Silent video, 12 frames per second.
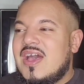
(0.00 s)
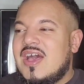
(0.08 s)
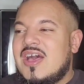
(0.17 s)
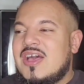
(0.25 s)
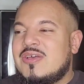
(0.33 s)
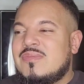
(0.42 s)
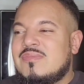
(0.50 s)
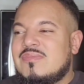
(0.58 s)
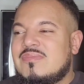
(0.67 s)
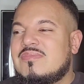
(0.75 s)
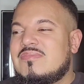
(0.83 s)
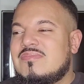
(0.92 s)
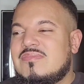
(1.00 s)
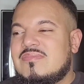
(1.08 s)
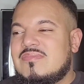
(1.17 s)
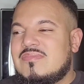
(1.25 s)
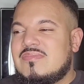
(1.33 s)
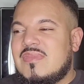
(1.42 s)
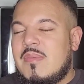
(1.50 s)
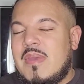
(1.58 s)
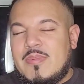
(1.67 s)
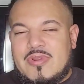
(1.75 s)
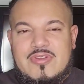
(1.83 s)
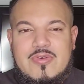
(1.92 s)
I'm
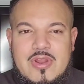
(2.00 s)
able to